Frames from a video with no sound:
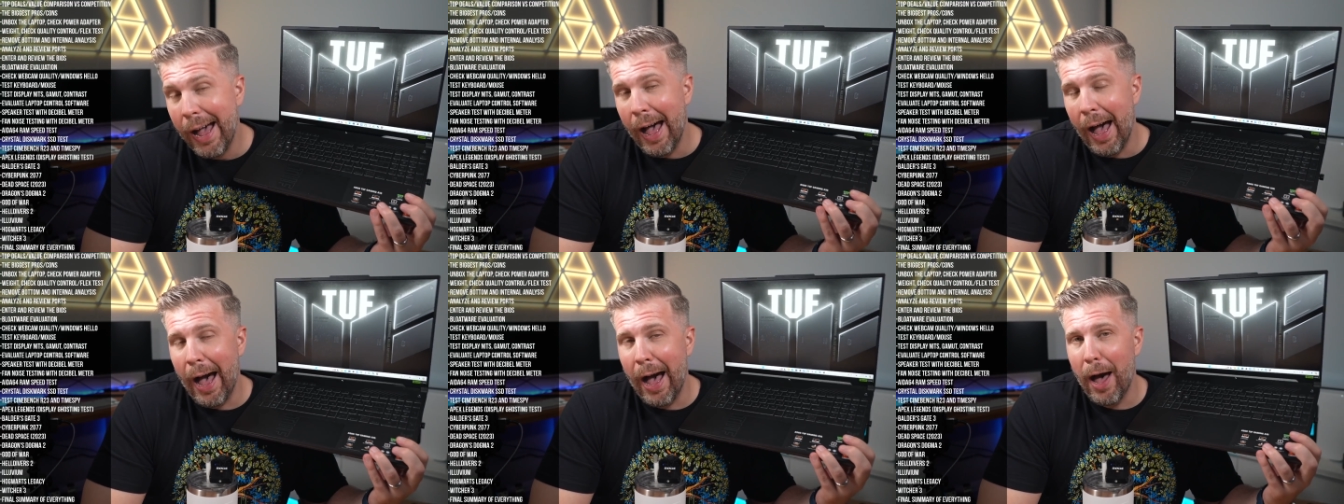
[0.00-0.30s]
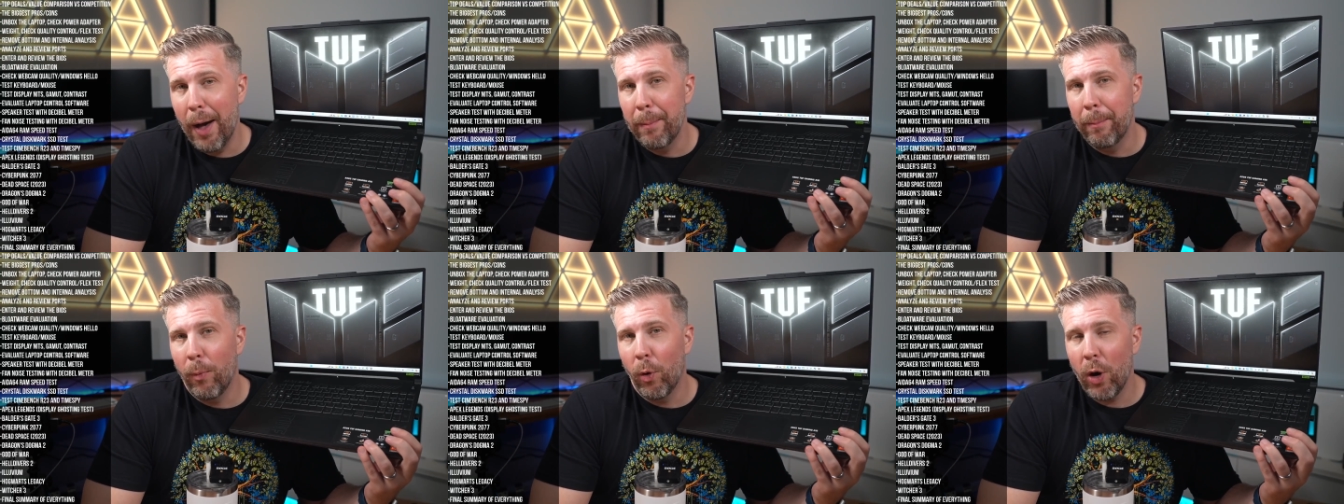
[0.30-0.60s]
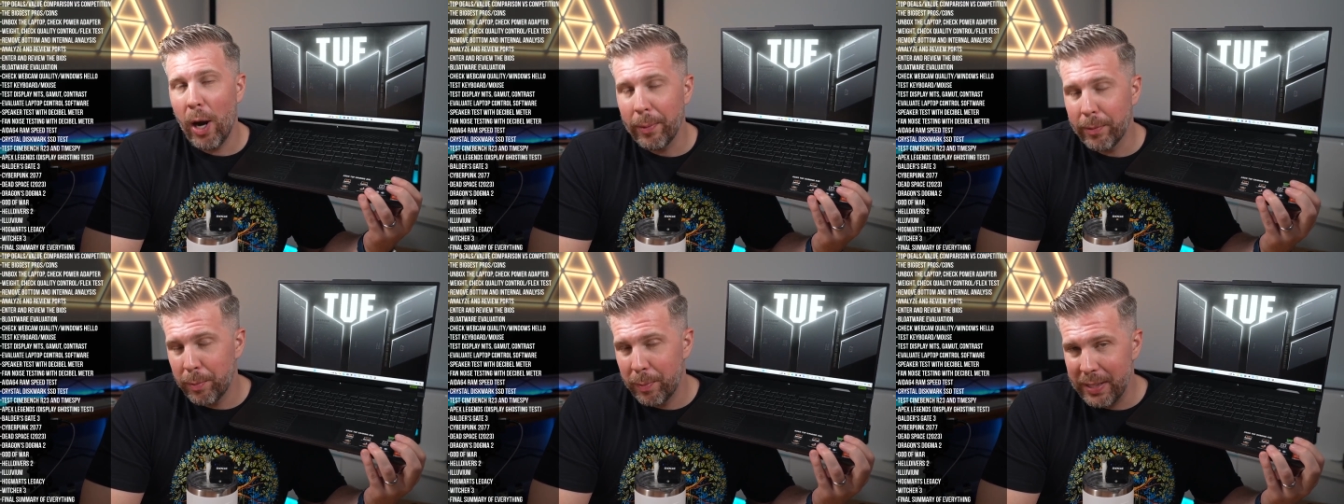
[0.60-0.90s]
Uh, more
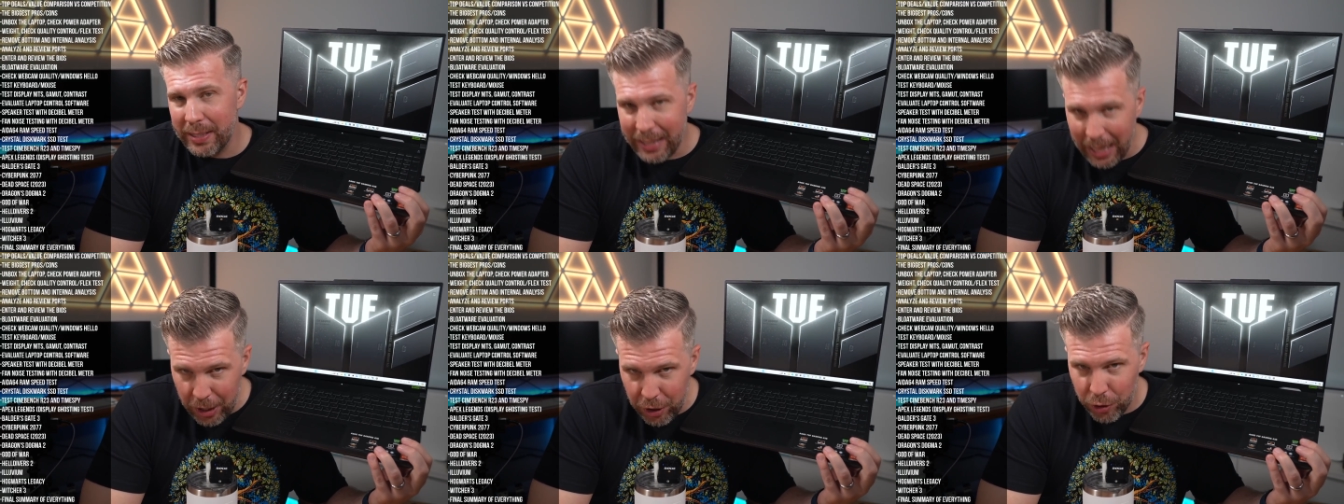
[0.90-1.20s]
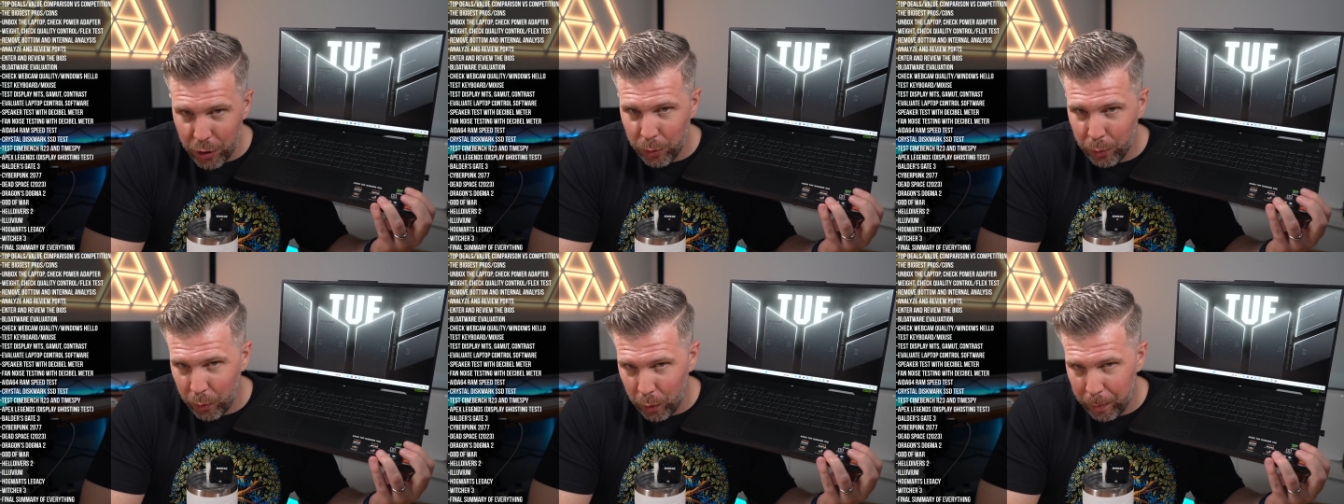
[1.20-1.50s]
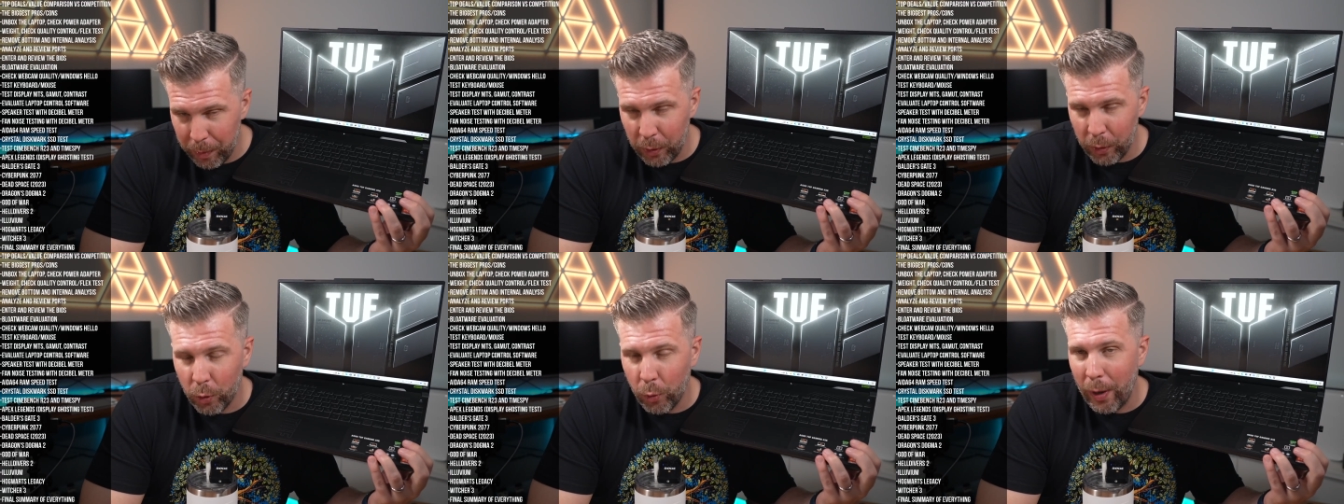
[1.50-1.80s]
optimization would
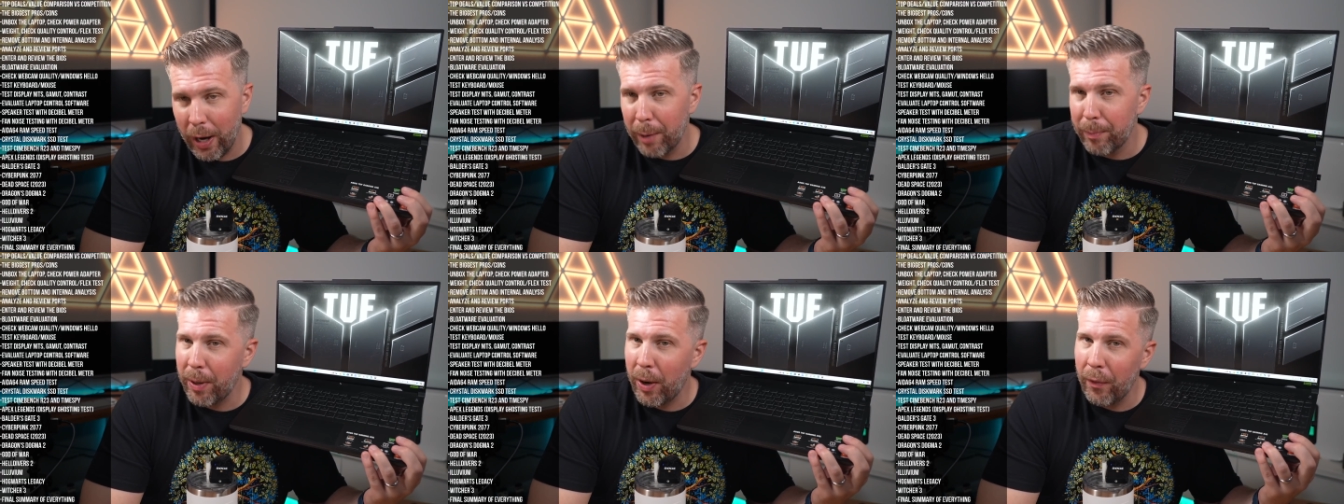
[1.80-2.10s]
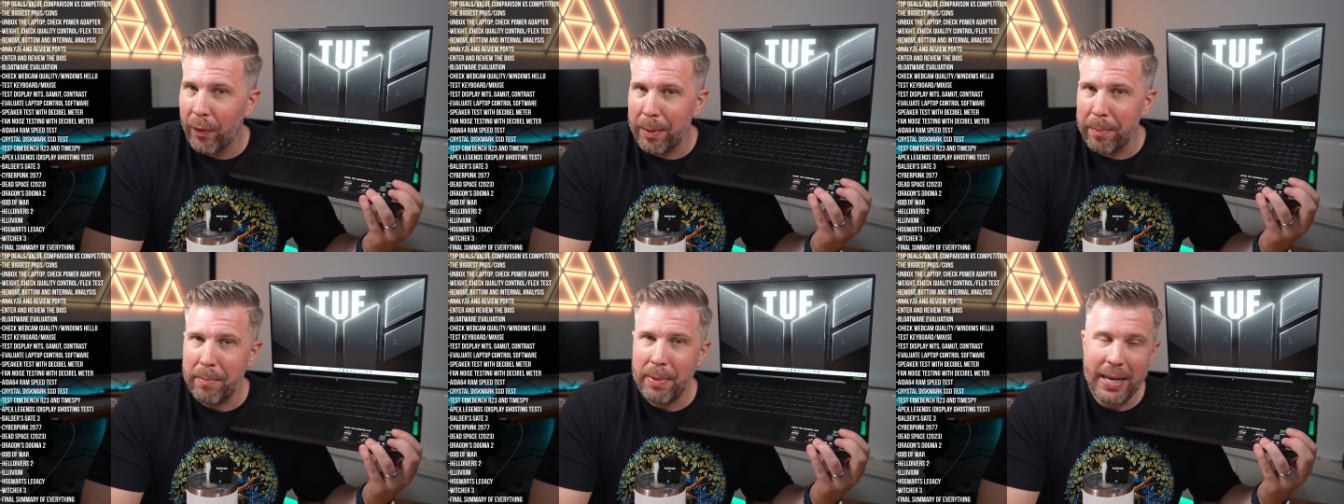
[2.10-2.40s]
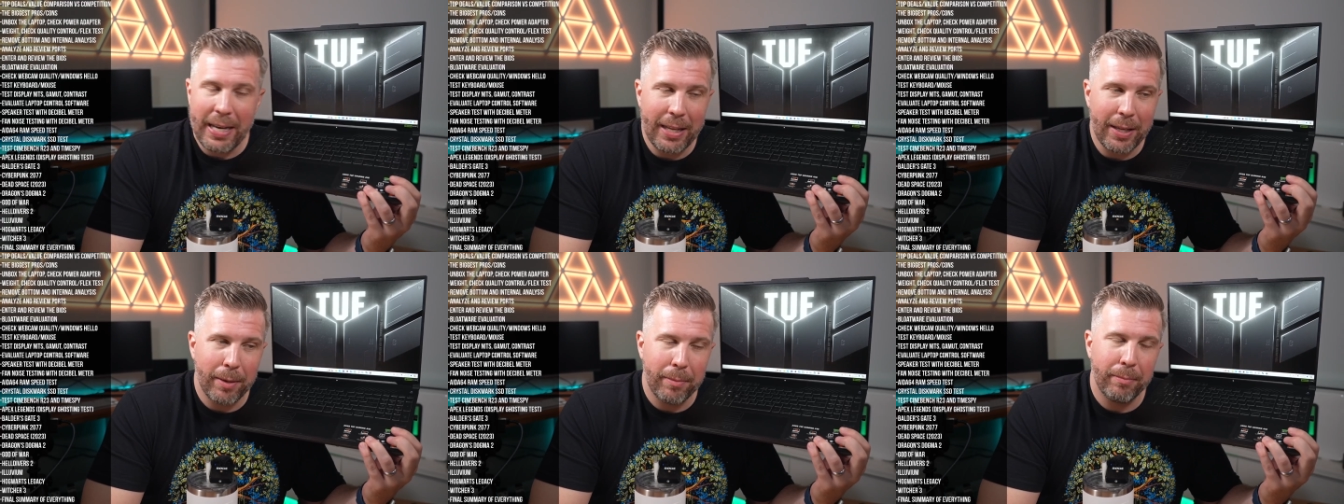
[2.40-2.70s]
be required, probably
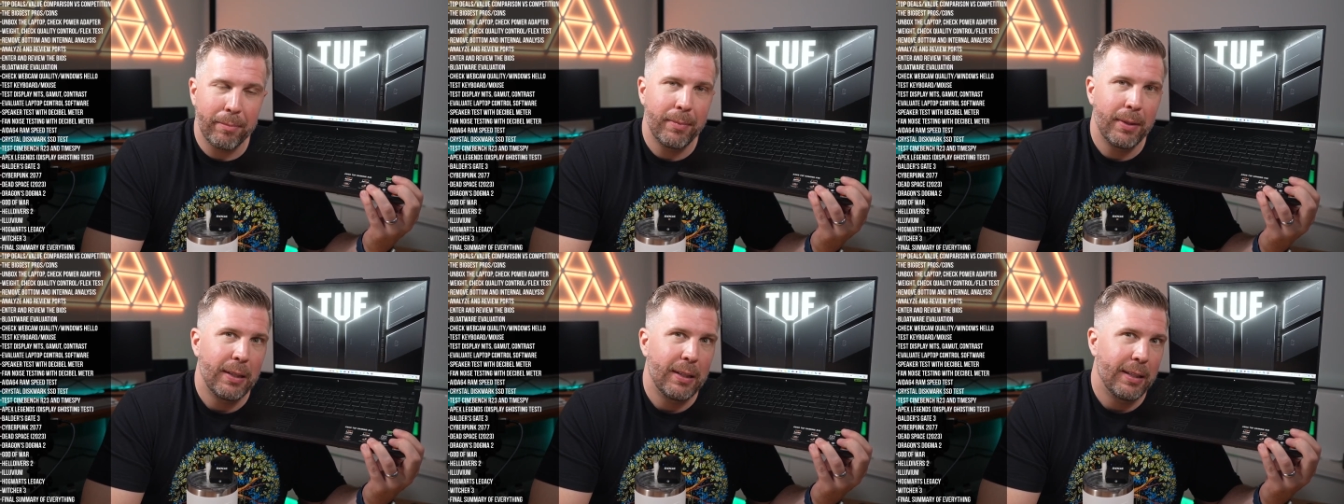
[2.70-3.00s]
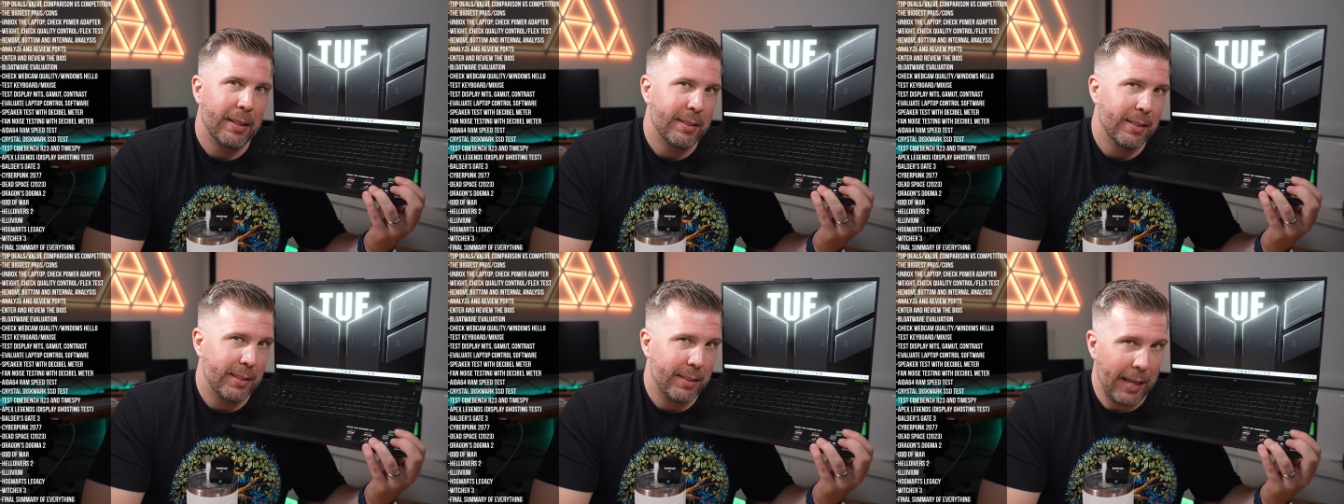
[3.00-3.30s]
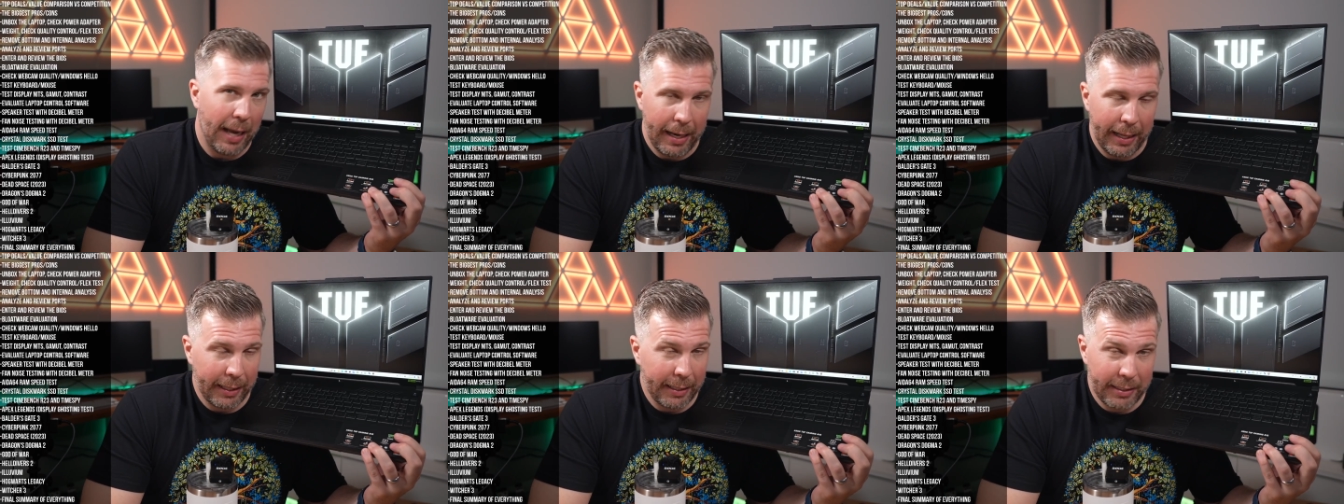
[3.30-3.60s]
medium
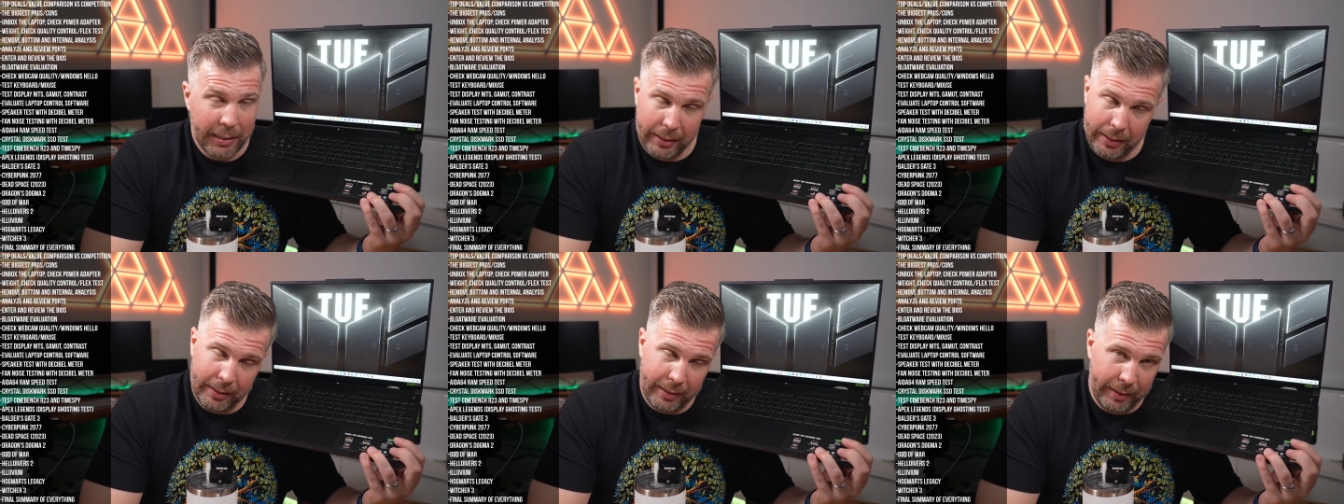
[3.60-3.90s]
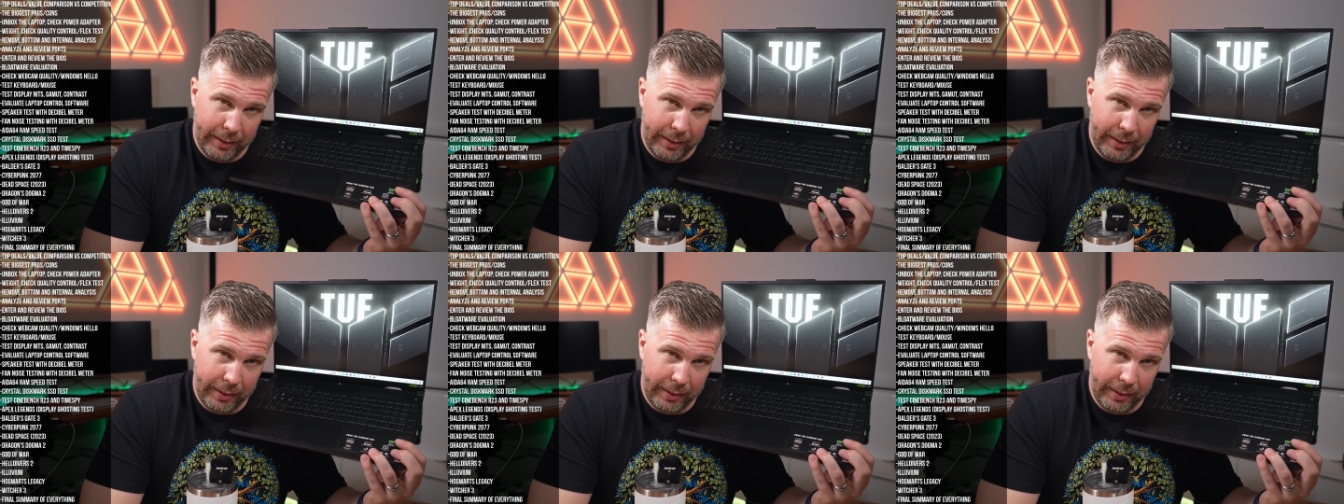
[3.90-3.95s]
settings,